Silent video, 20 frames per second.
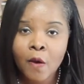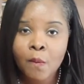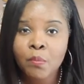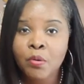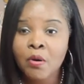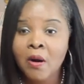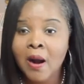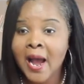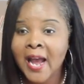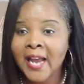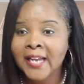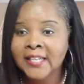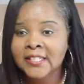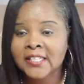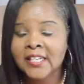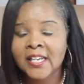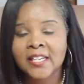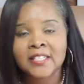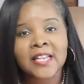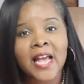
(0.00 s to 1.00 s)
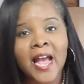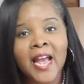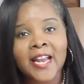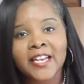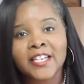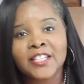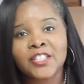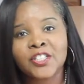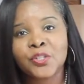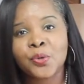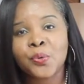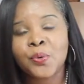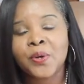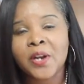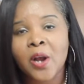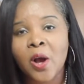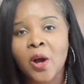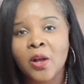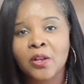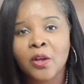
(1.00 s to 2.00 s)
Pride says, I can do
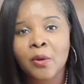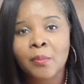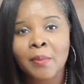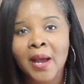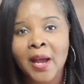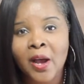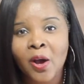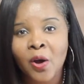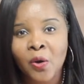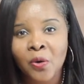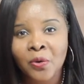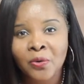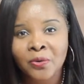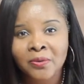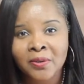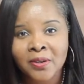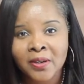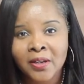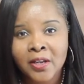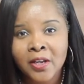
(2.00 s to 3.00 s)
it all on my own.